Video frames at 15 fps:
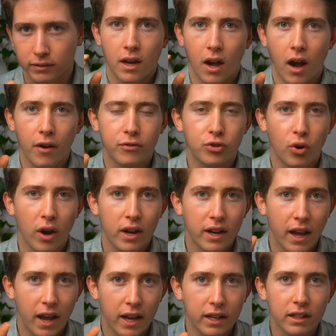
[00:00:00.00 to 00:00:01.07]
I've tried
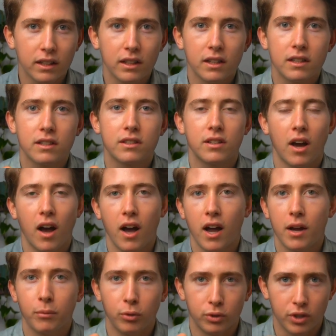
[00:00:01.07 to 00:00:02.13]
endless time
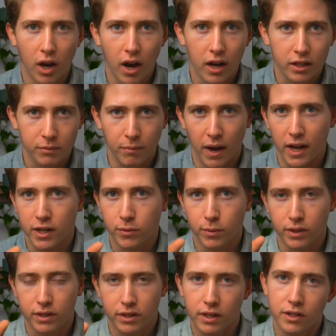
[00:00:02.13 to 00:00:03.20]
or task management
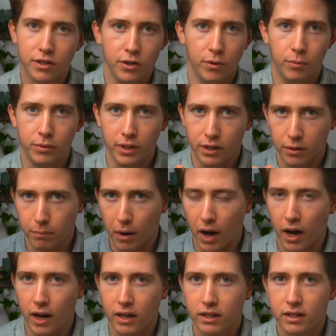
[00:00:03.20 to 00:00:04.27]
systems in the
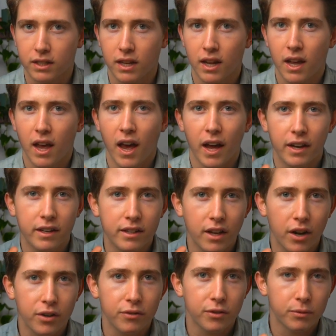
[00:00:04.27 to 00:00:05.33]
past, and none
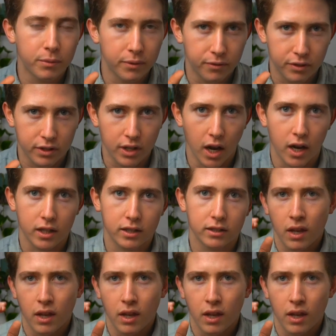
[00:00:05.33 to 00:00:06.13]
of them have stuck.